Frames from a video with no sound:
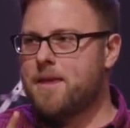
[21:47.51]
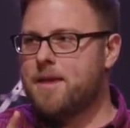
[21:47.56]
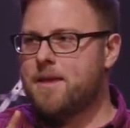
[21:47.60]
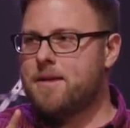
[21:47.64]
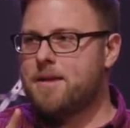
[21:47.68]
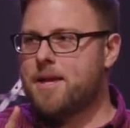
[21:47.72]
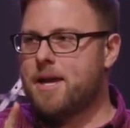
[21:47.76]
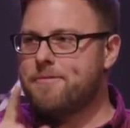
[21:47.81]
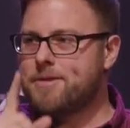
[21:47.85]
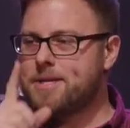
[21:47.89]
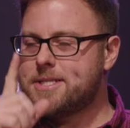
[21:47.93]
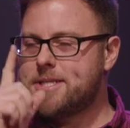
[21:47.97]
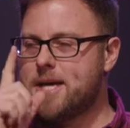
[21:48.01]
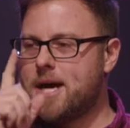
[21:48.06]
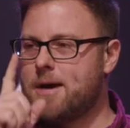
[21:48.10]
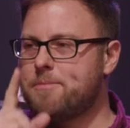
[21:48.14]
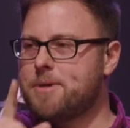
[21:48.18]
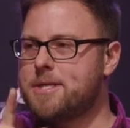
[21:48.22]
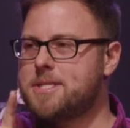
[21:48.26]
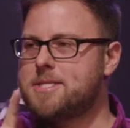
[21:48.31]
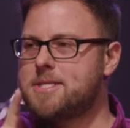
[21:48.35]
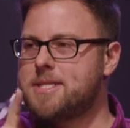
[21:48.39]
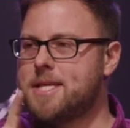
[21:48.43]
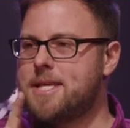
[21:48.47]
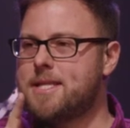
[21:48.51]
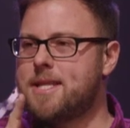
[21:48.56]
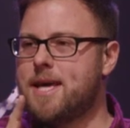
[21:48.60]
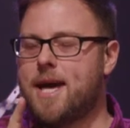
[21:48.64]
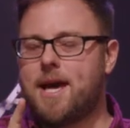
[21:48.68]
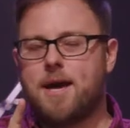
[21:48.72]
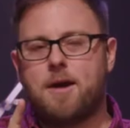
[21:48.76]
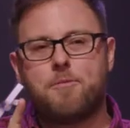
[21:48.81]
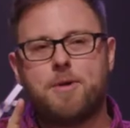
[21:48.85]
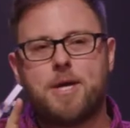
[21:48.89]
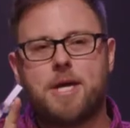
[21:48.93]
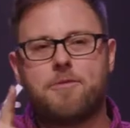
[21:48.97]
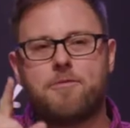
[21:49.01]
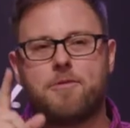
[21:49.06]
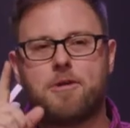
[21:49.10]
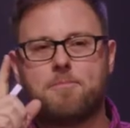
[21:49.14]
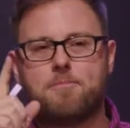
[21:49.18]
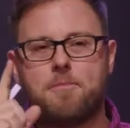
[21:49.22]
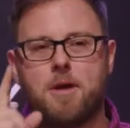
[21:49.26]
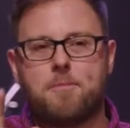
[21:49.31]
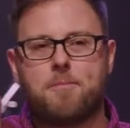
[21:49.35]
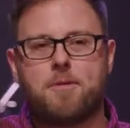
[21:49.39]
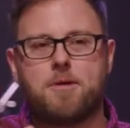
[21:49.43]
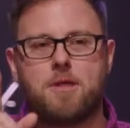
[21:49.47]
Every time we see that, we can
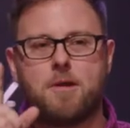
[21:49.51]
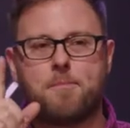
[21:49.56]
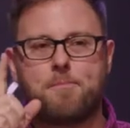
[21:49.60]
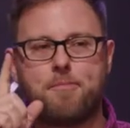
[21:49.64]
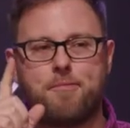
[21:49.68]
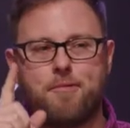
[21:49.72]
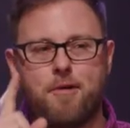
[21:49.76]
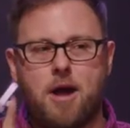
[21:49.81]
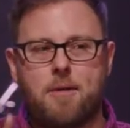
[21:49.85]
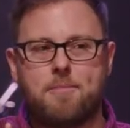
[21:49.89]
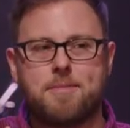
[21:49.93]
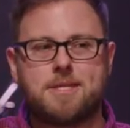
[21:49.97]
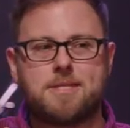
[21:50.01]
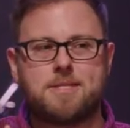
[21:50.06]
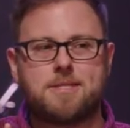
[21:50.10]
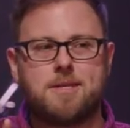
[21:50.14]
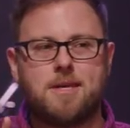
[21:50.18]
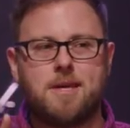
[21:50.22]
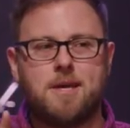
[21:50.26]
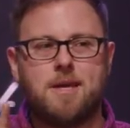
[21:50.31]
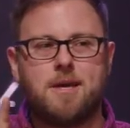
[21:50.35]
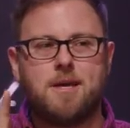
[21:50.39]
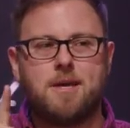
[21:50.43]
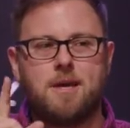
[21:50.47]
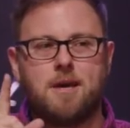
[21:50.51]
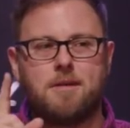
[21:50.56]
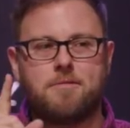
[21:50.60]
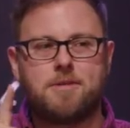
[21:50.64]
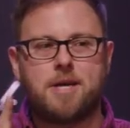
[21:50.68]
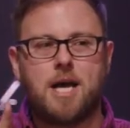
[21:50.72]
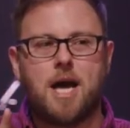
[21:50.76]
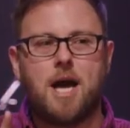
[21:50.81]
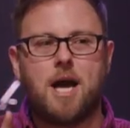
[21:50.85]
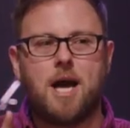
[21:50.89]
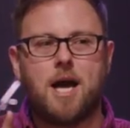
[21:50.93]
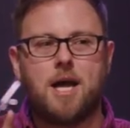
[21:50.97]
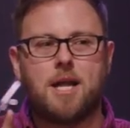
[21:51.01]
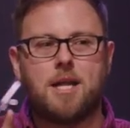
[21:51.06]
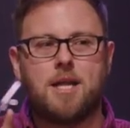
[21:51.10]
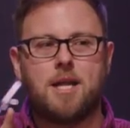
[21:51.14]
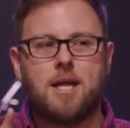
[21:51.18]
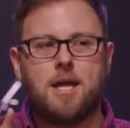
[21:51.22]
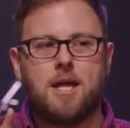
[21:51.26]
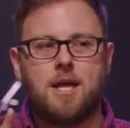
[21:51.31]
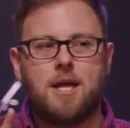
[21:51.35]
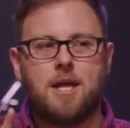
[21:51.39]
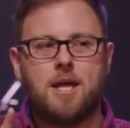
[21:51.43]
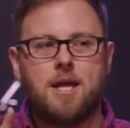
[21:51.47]
remember the promise of God
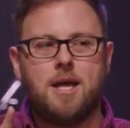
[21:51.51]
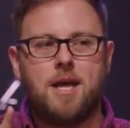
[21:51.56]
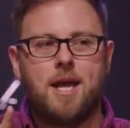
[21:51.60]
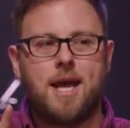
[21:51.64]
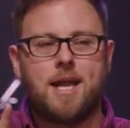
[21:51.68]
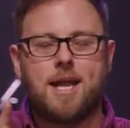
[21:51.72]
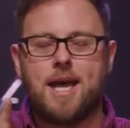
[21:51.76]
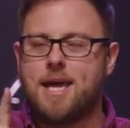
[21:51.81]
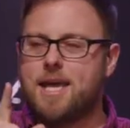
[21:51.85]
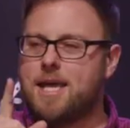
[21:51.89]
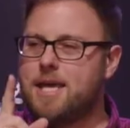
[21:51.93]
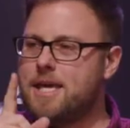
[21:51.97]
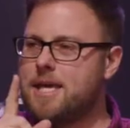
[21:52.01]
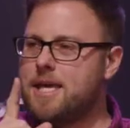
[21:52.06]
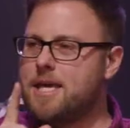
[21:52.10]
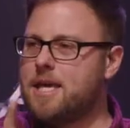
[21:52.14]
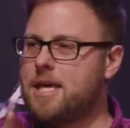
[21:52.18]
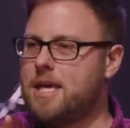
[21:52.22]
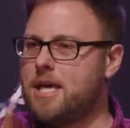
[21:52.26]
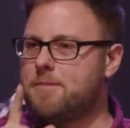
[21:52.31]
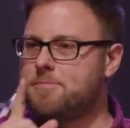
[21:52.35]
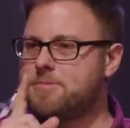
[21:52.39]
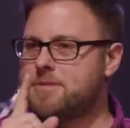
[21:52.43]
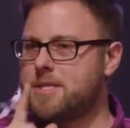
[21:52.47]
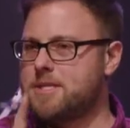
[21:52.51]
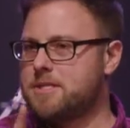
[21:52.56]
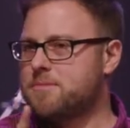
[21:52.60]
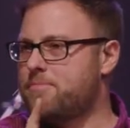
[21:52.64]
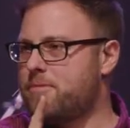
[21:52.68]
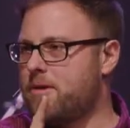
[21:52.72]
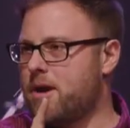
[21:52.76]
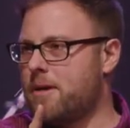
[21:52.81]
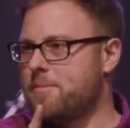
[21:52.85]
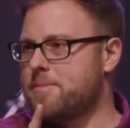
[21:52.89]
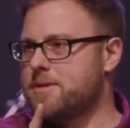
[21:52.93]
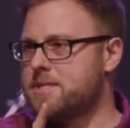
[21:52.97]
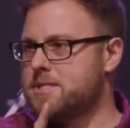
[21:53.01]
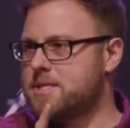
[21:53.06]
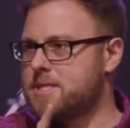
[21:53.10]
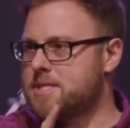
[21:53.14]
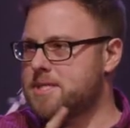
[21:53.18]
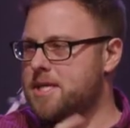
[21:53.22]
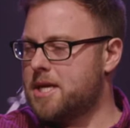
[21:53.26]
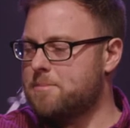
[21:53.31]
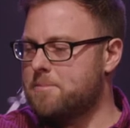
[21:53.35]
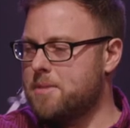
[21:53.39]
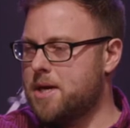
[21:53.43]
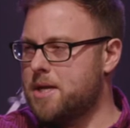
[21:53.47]
and that He keeps His
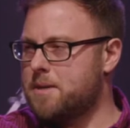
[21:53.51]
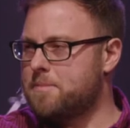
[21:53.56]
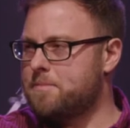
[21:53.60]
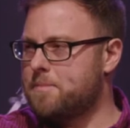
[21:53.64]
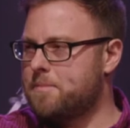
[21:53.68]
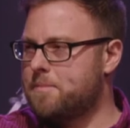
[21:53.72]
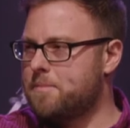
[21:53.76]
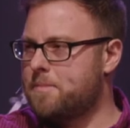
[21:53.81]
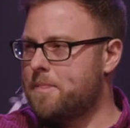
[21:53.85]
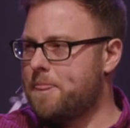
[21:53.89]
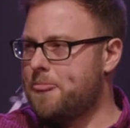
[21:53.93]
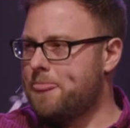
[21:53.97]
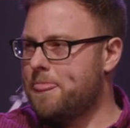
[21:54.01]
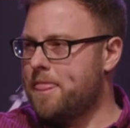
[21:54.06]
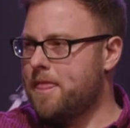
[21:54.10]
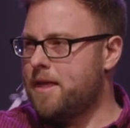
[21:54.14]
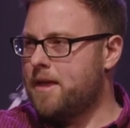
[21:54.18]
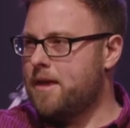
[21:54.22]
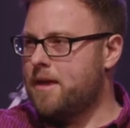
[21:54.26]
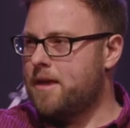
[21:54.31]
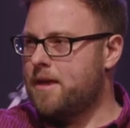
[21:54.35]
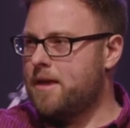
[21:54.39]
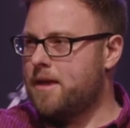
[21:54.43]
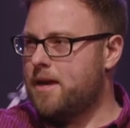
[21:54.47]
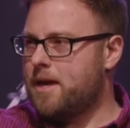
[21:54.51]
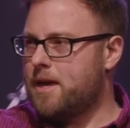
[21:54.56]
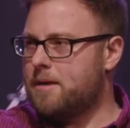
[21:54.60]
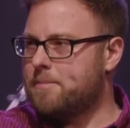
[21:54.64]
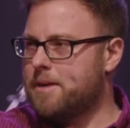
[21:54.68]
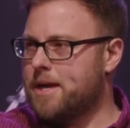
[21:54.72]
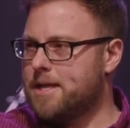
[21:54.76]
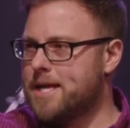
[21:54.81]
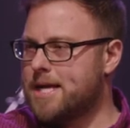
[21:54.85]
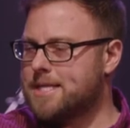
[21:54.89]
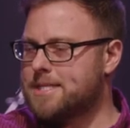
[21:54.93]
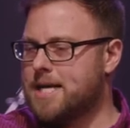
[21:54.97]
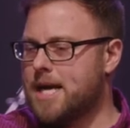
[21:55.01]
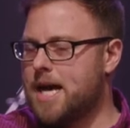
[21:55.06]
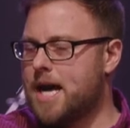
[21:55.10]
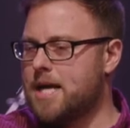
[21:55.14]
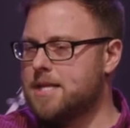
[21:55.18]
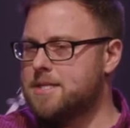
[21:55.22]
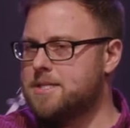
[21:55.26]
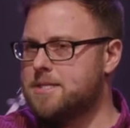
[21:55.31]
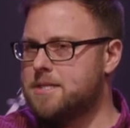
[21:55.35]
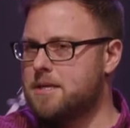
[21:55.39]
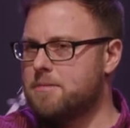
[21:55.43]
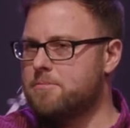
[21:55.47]
promises. Amen. Amen. That's
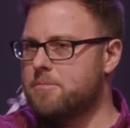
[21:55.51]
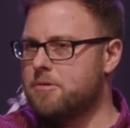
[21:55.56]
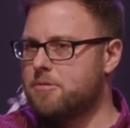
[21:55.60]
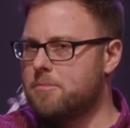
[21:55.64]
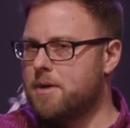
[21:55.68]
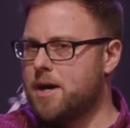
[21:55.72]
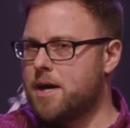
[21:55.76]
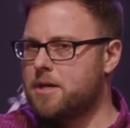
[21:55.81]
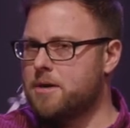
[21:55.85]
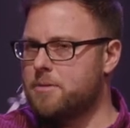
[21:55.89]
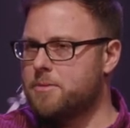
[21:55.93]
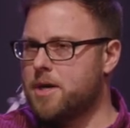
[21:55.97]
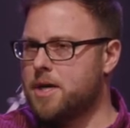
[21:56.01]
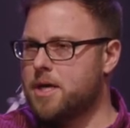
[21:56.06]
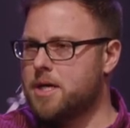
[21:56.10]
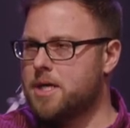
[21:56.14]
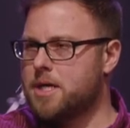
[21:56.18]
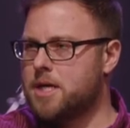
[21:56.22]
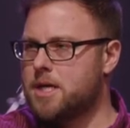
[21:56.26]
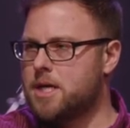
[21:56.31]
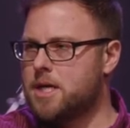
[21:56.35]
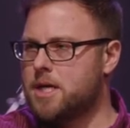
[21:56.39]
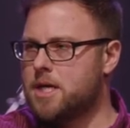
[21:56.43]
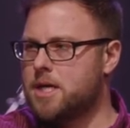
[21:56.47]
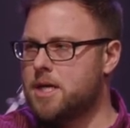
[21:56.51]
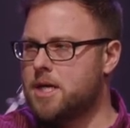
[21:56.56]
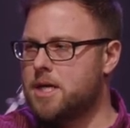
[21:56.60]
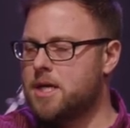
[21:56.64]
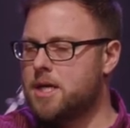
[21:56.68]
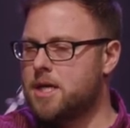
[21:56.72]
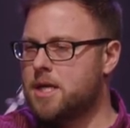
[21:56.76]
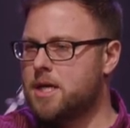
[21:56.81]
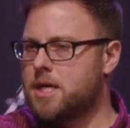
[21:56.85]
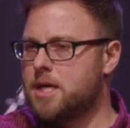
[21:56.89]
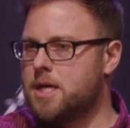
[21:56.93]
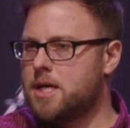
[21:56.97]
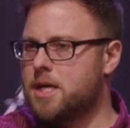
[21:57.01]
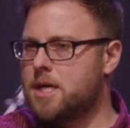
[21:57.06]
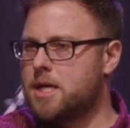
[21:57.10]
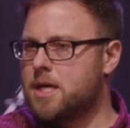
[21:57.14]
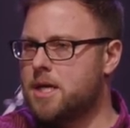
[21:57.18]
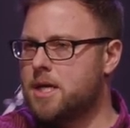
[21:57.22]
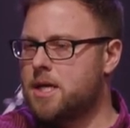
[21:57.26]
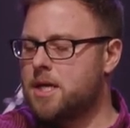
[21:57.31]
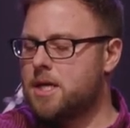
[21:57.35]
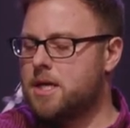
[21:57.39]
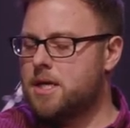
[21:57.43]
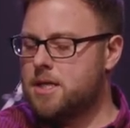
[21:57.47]
God's symbol, by the way.
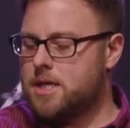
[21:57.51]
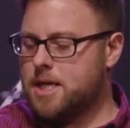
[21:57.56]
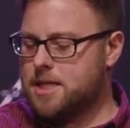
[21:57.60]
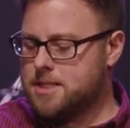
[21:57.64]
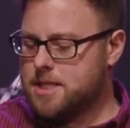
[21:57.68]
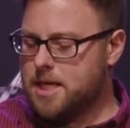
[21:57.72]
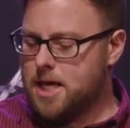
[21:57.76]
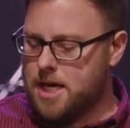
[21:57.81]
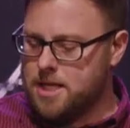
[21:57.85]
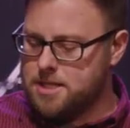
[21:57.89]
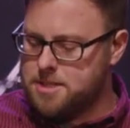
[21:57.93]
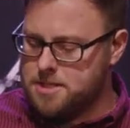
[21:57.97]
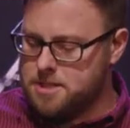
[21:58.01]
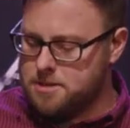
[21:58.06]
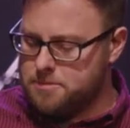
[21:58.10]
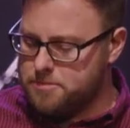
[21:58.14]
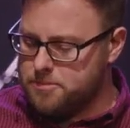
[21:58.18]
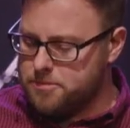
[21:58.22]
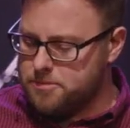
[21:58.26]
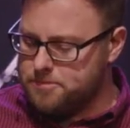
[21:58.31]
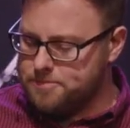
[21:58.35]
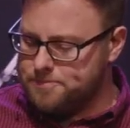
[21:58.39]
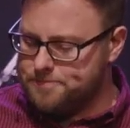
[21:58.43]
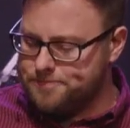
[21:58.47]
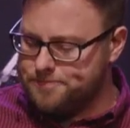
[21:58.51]
That's God's symbol.